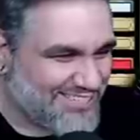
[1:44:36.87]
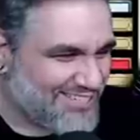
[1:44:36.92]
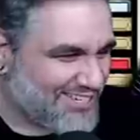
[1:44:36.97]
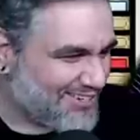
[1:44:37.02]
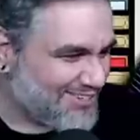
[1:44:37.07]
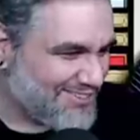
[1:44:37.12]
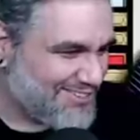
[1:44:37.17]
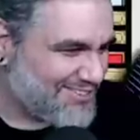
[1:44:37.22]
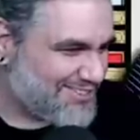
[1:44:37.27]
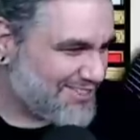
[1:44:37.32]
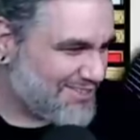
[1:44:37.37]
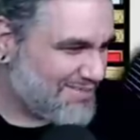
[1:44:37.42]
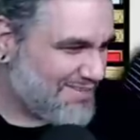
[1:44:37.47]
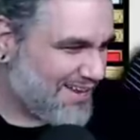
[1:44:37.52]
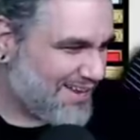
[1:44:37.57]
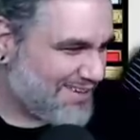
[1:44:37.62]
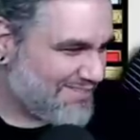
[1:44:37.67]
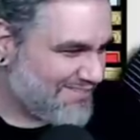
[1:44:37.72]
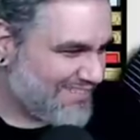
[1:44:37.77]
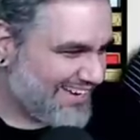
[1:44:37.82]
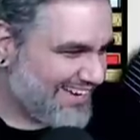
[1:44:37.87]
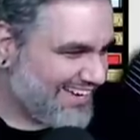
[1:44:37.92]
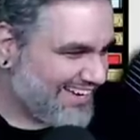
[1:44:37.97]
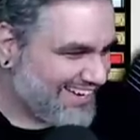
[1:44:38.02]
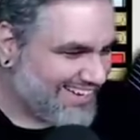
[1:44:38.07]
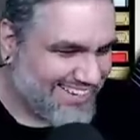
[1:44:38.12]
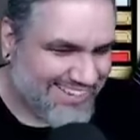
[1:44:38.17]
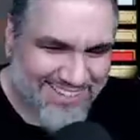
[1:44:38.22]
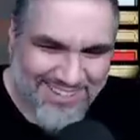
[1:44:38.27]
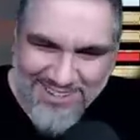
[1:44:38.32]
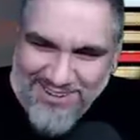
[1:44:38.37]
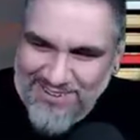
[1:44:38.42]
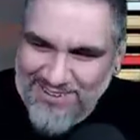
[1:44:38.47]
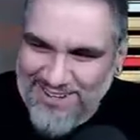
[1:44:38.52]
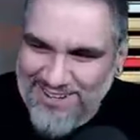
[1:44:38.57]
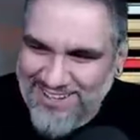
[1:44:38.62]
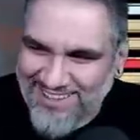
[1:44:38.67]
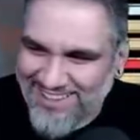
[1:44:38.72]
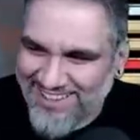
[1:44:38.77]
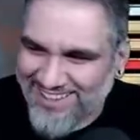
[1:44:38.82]
Don't zoom on me.
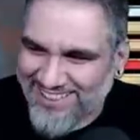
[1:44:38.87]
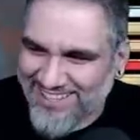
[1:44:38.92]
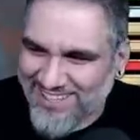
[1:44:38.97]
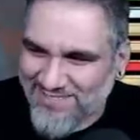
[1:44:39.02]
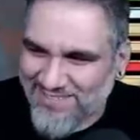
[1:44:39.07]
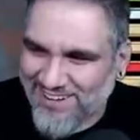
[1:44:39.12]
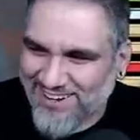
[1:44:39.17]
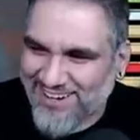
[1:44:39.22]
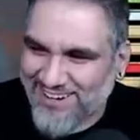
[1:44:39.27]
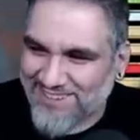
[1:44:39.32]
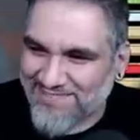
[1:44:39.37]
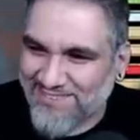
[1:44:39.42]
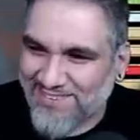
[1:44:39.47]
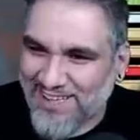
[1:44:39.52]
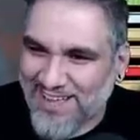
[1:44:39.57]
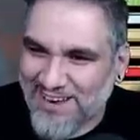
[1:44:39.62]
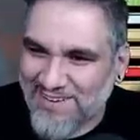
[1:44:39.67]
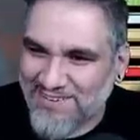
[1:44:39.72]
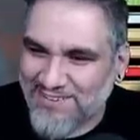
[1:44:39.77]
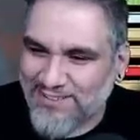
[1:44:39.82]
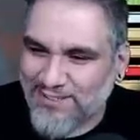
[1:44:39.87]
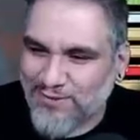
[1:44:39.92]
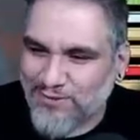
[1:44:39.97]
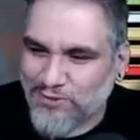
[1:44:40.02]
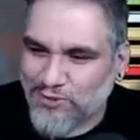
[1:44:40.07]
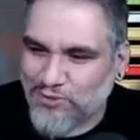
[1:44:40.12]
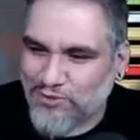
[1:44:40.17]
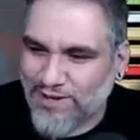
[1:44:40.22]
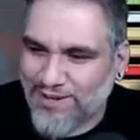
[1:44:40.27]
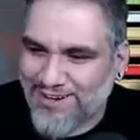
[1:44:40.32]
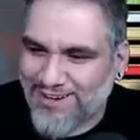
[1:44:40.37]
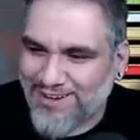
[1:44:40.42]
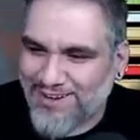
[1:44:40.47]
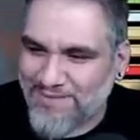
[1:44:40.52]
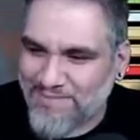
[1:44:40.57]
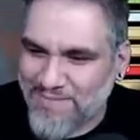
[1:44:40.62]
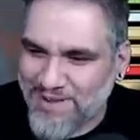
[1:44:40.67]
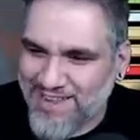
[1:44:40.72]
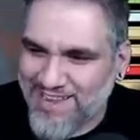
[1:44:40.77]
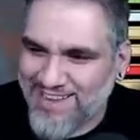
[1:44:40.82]
Are you like the American flag? Don't tread
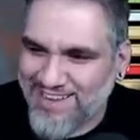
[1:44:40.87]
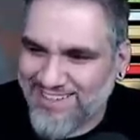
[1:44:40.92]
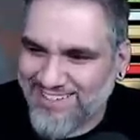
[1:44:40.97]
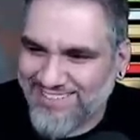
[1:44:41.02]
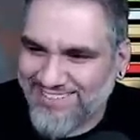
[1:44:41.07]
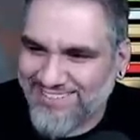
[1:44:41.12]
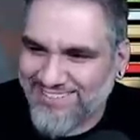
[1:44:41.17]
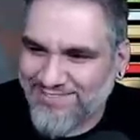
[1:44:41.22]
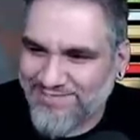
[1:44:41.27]
on me.